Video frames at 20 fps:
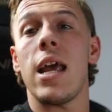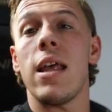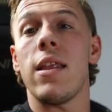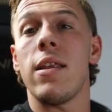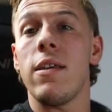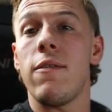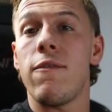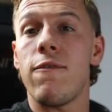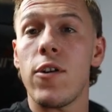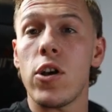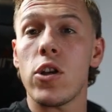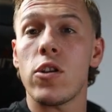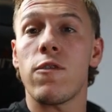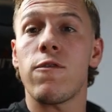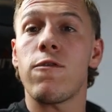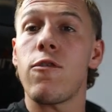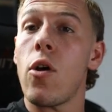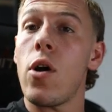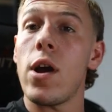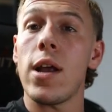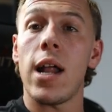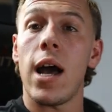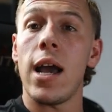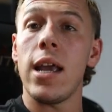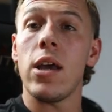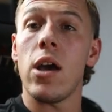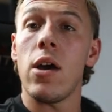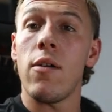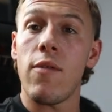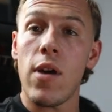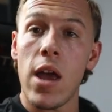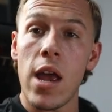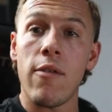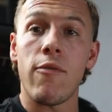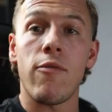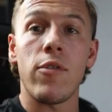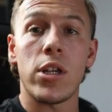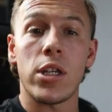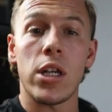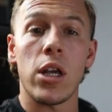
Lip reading: the first Friday of every